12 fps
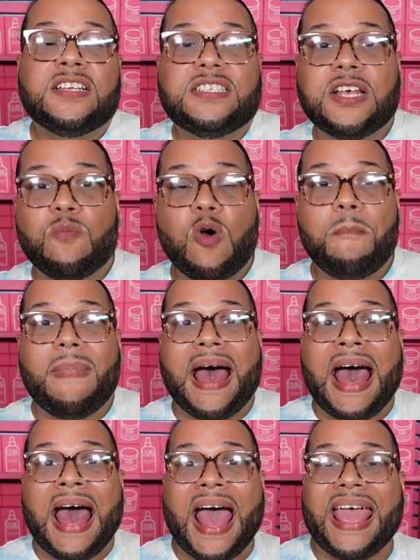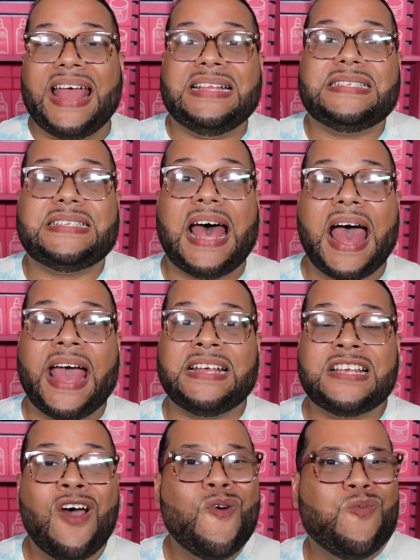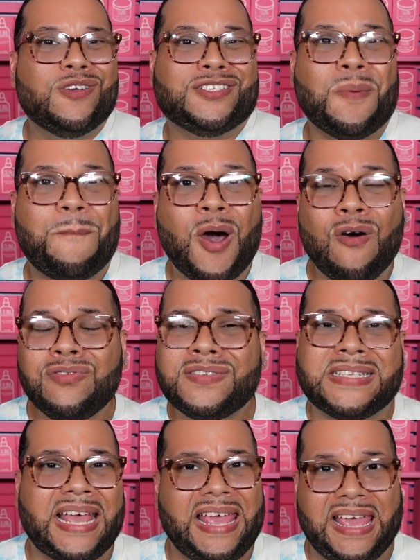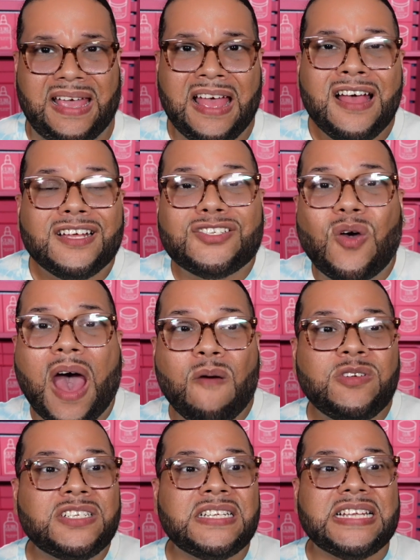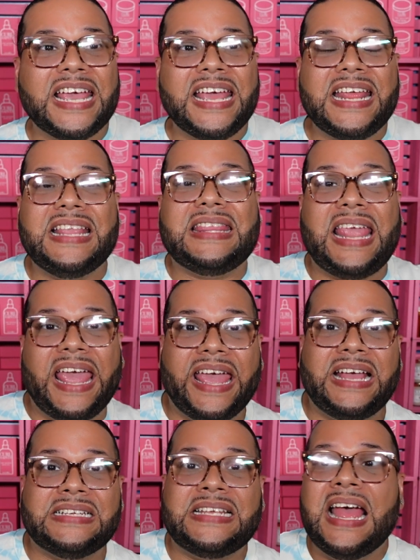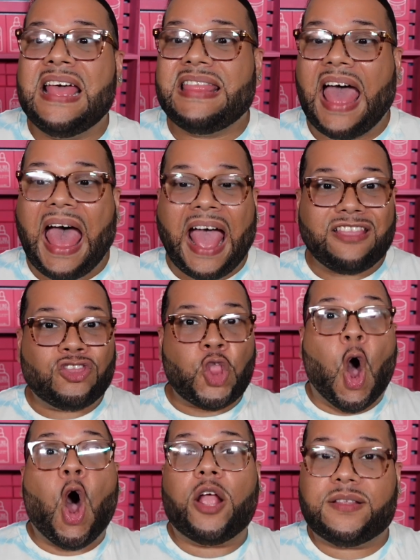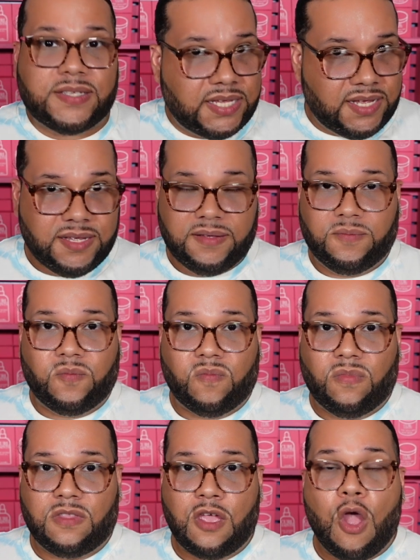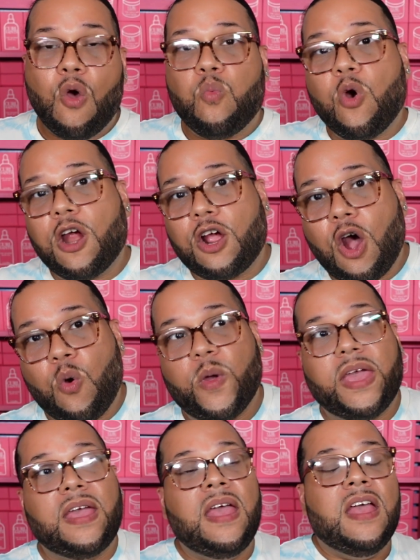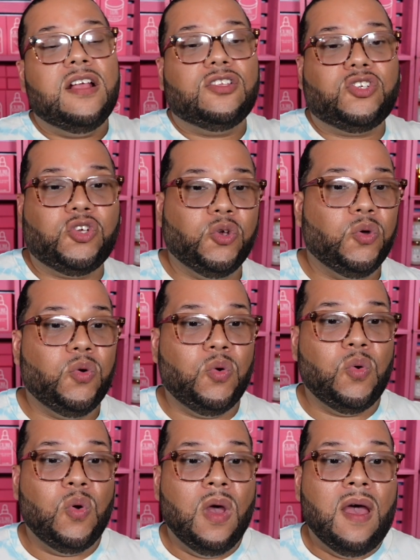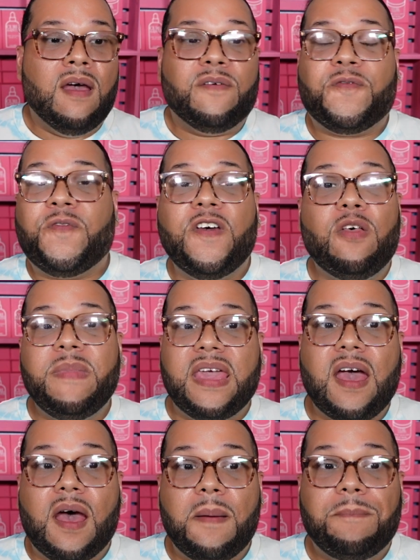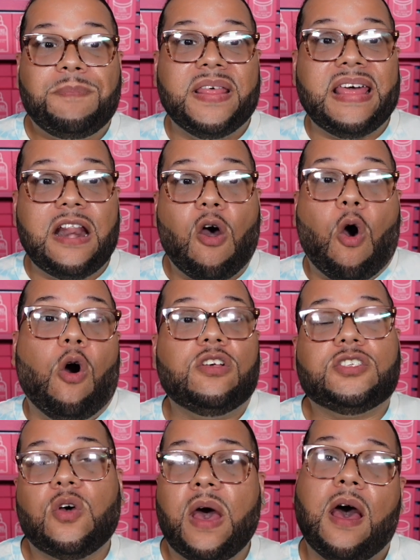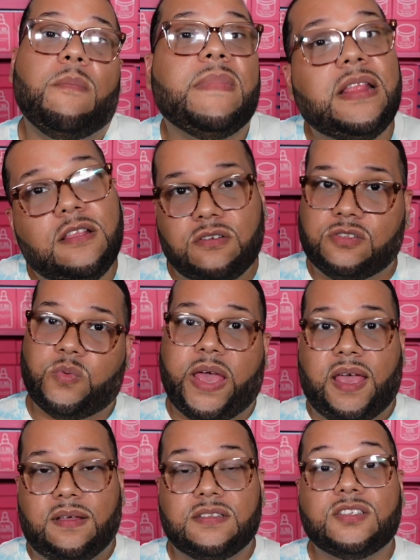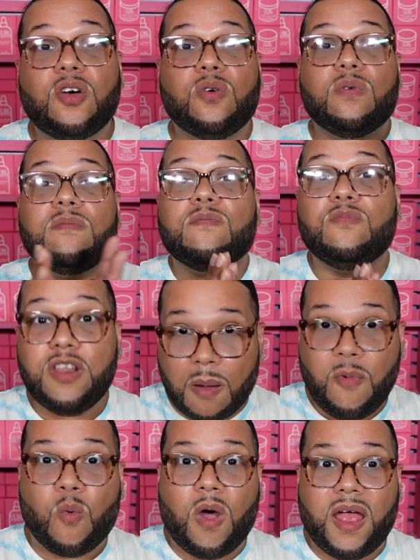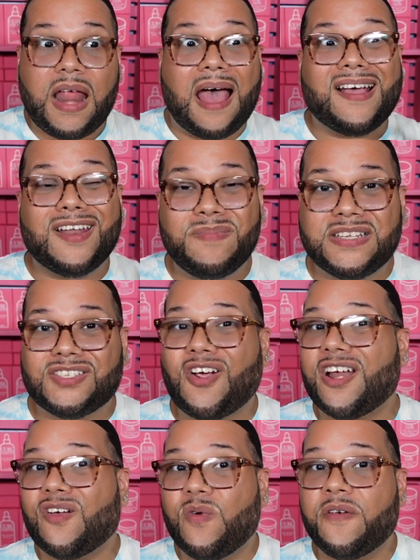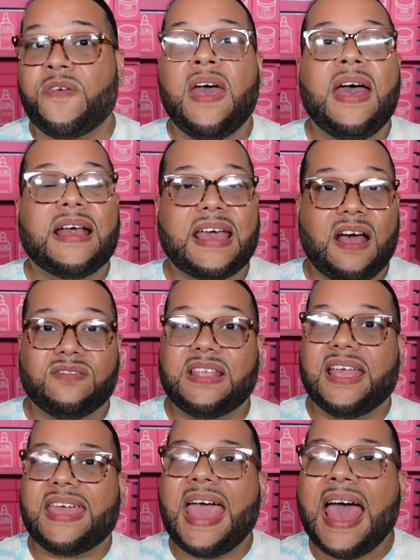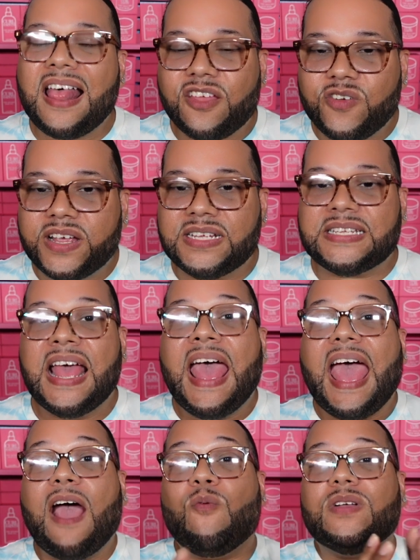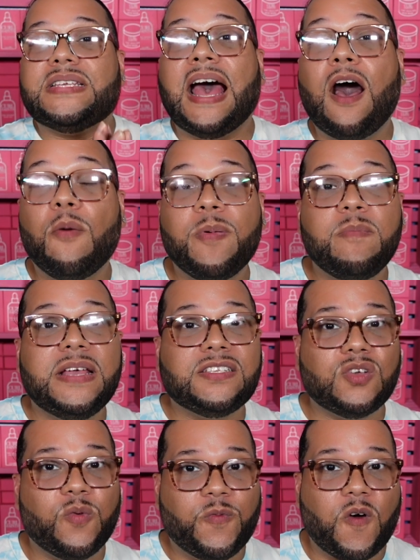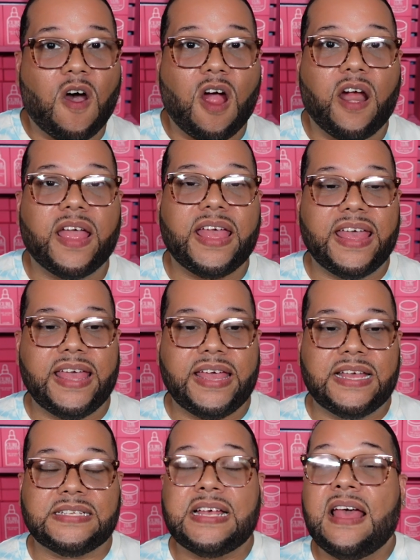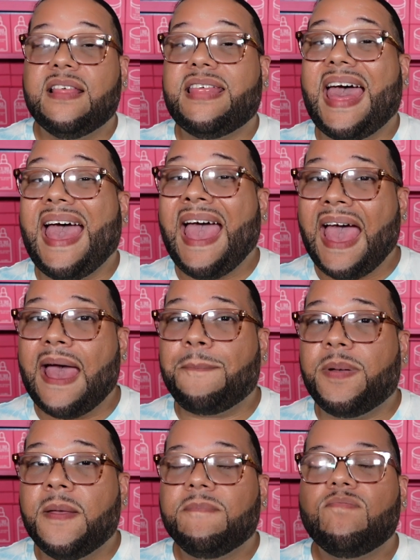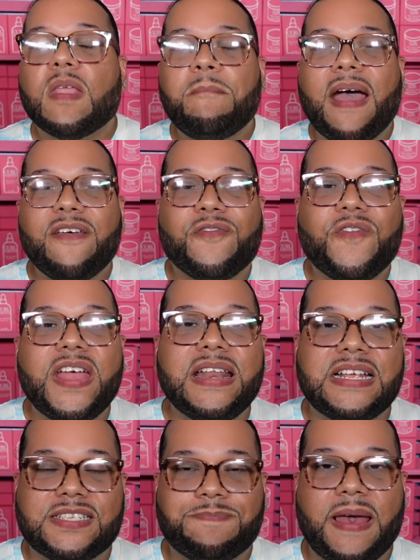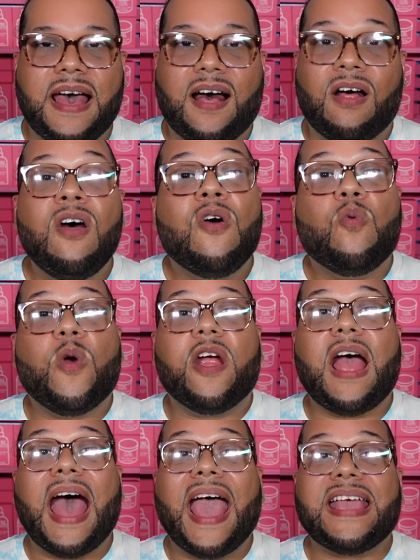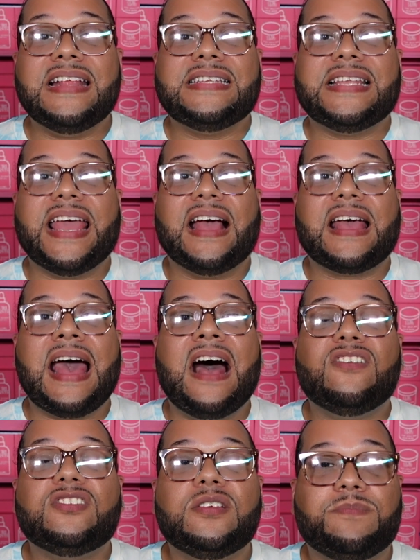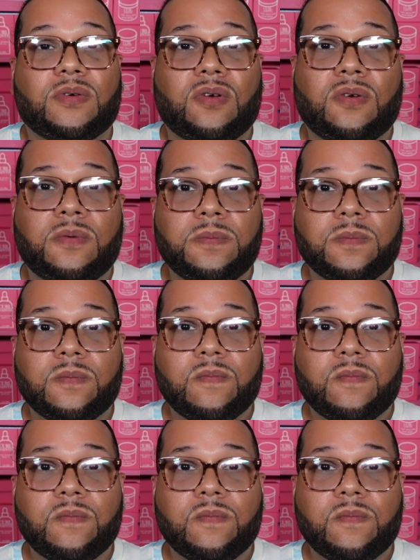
someone my height and size was supposed to eat. So I was just eating things that I thought were going to fill me up, but then also help me lose weight. So number one, I'm gonna be starting with counting calories. And what's helping me so far is the app, My Fitness Pal, where I can stay accountable